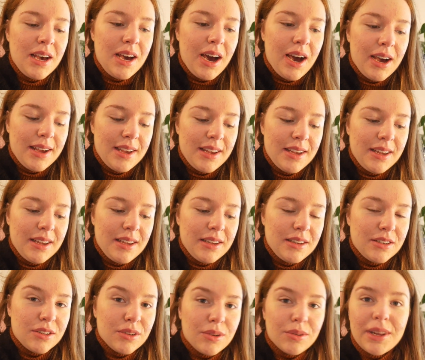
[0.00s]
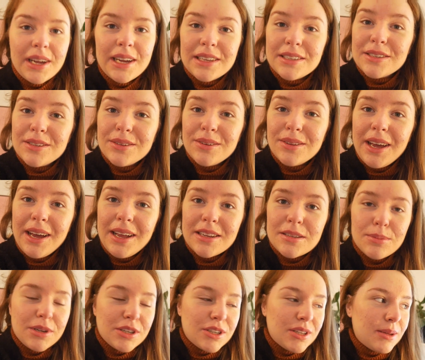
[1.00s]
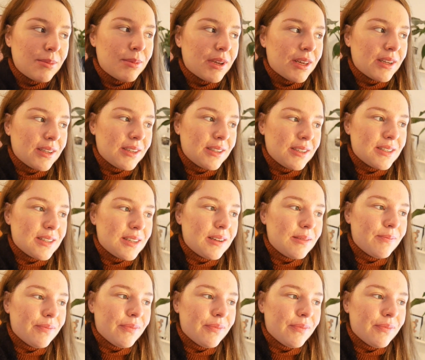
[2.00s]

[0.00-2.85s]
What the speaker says: I don't like to do that, especially because